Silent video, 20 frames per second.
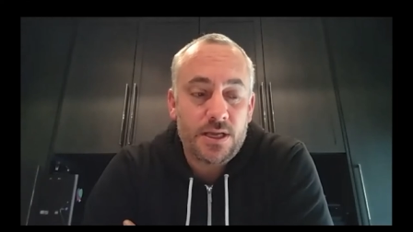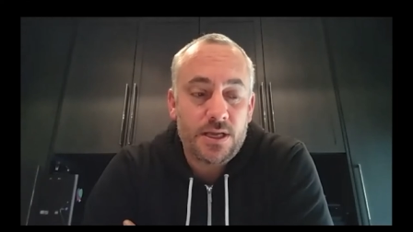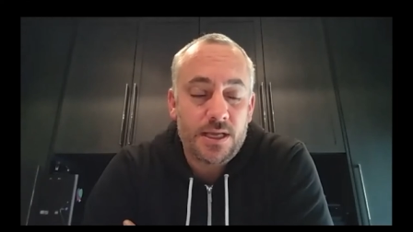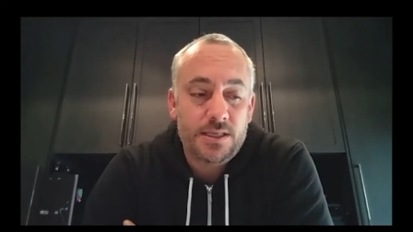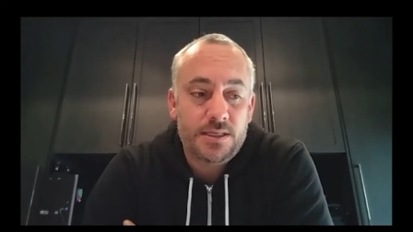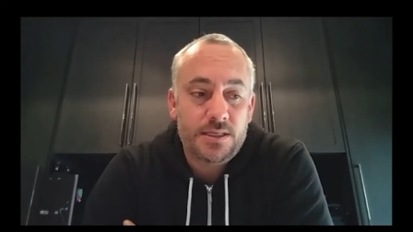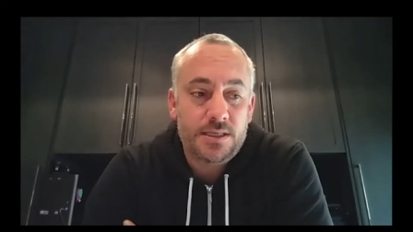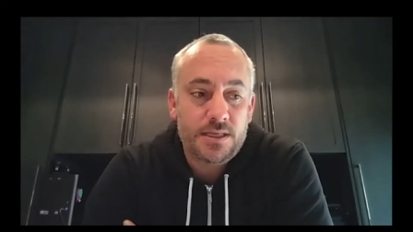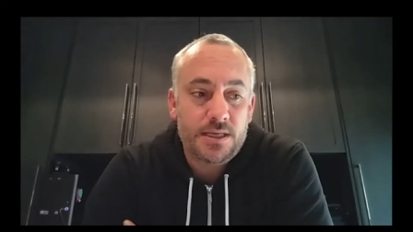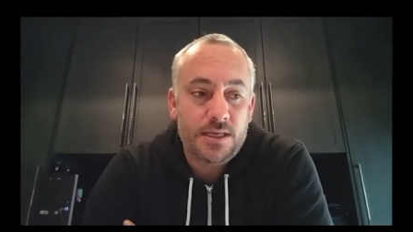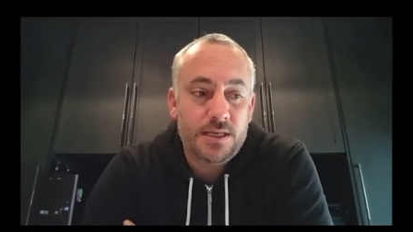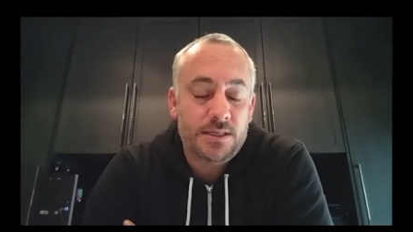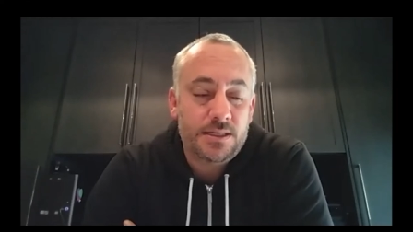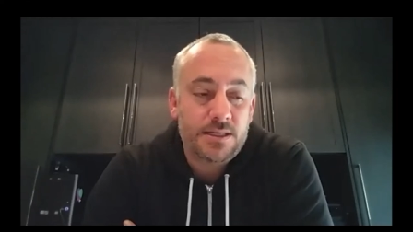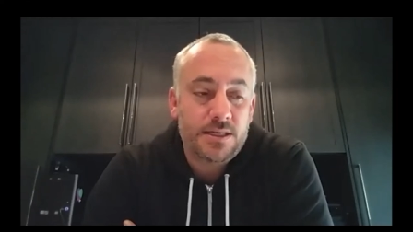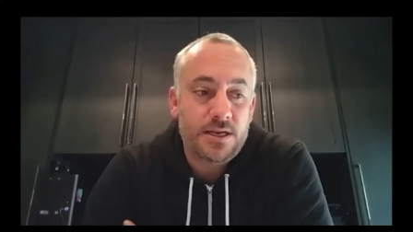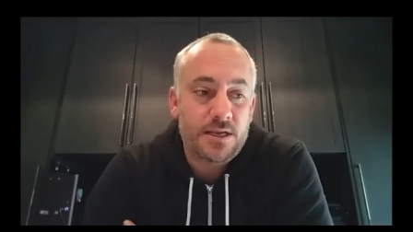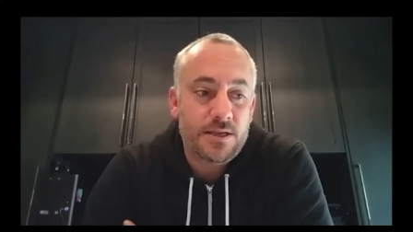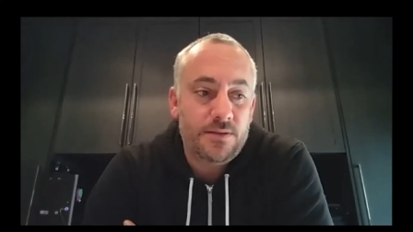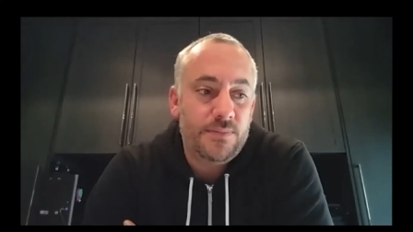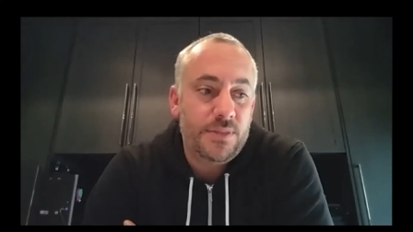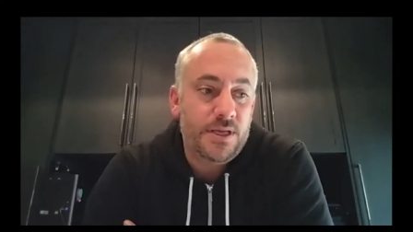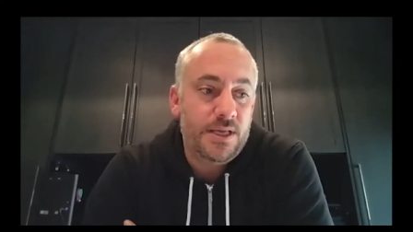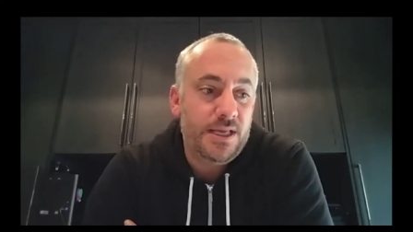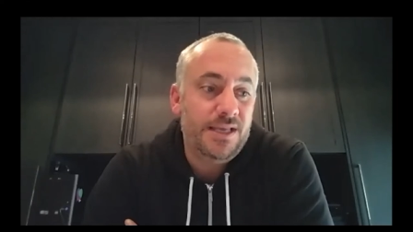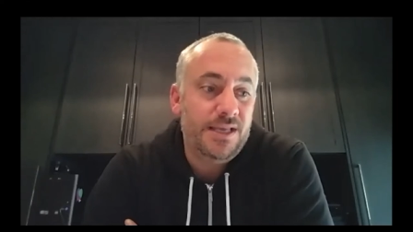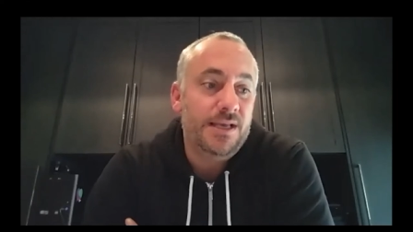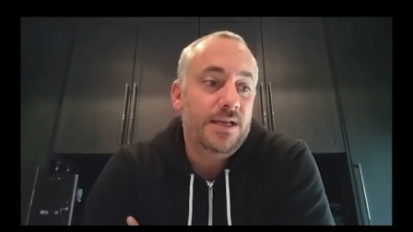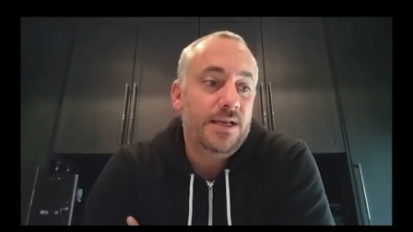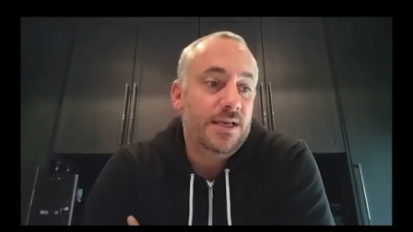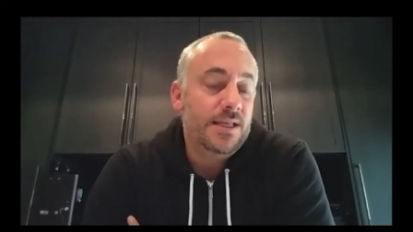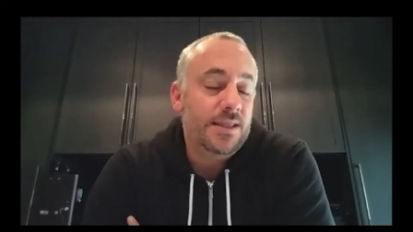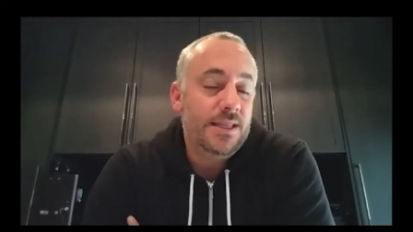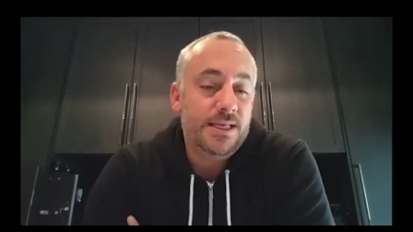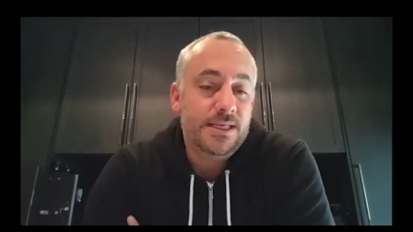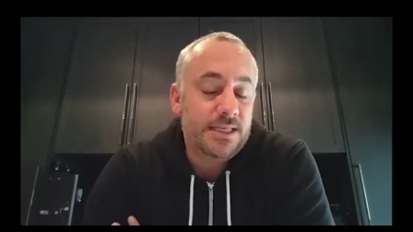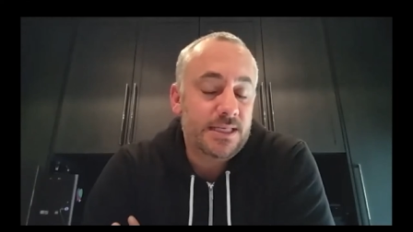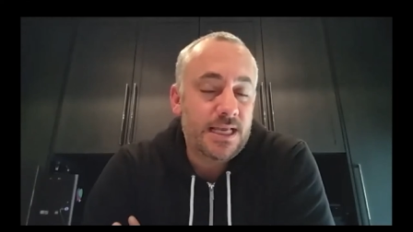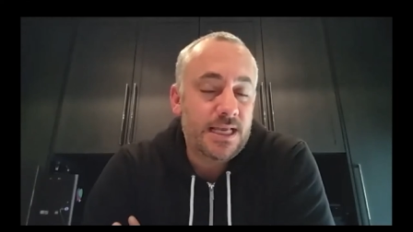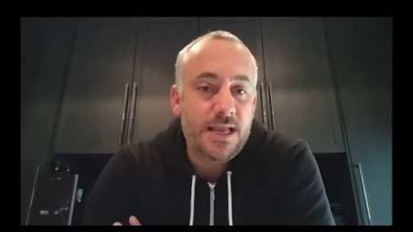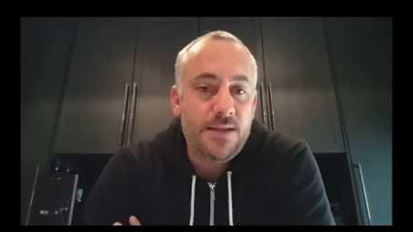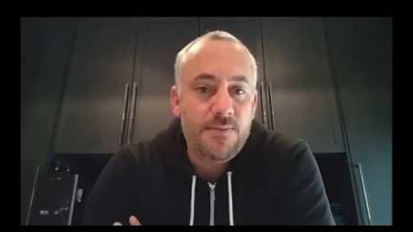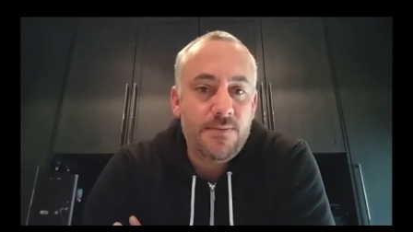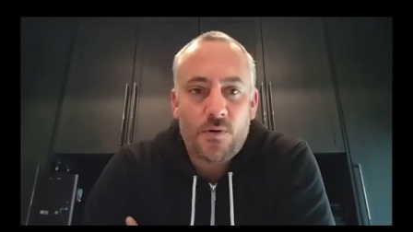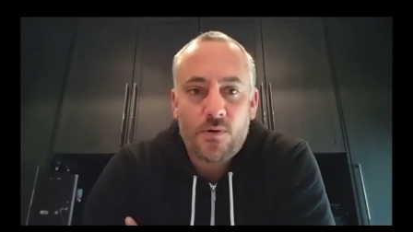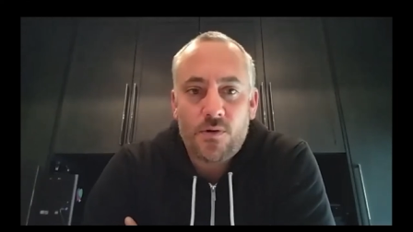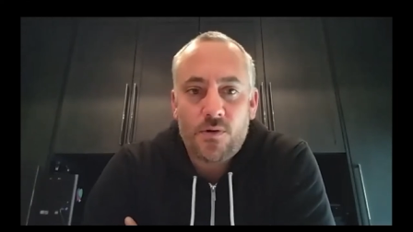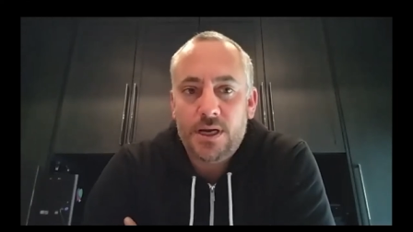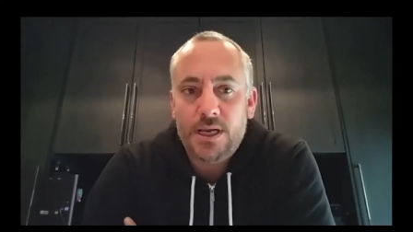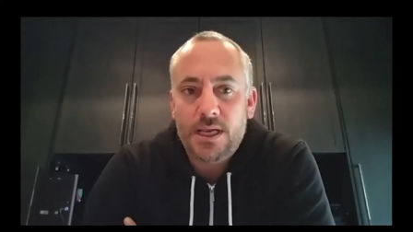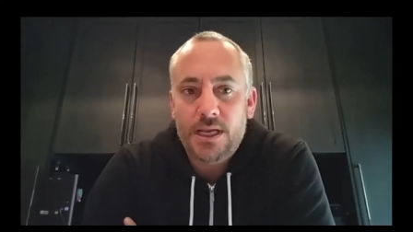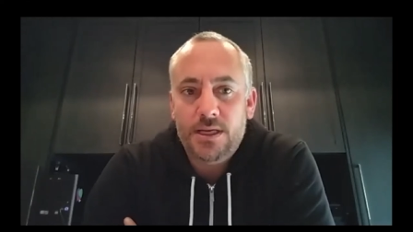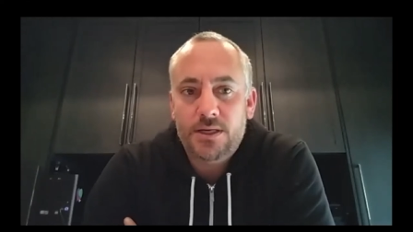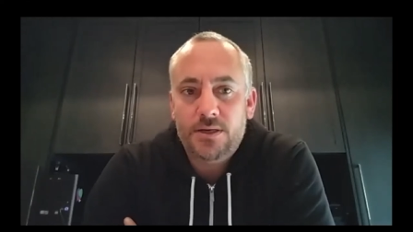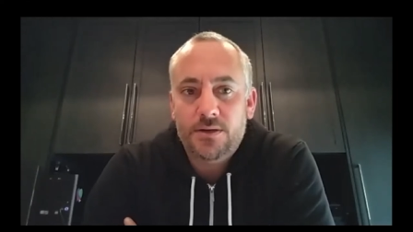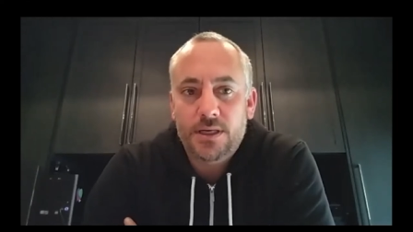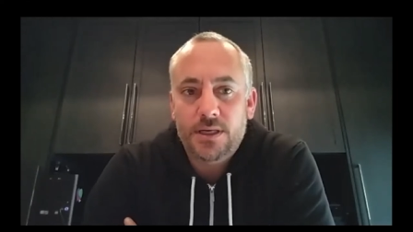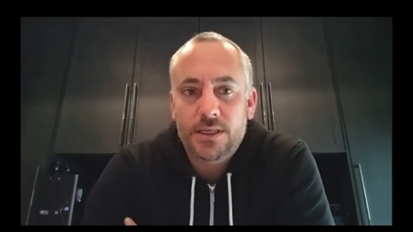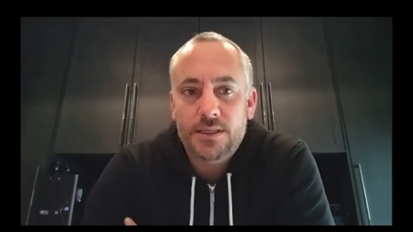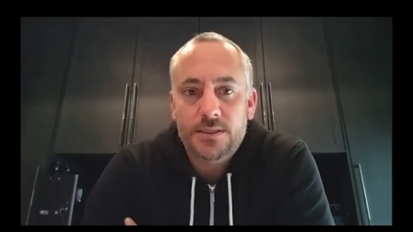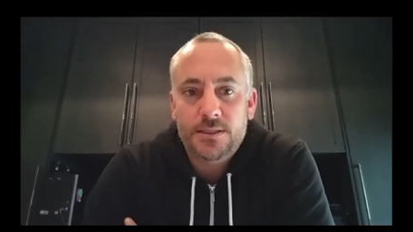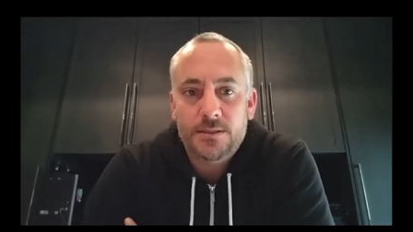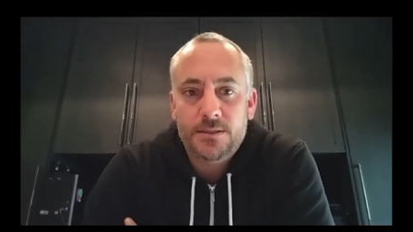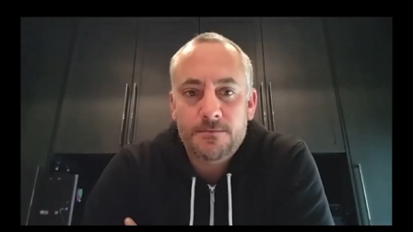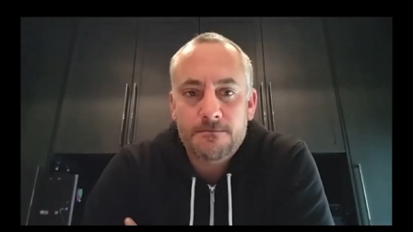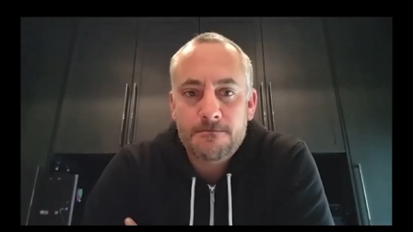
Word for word: it's it's going to be the same or increase.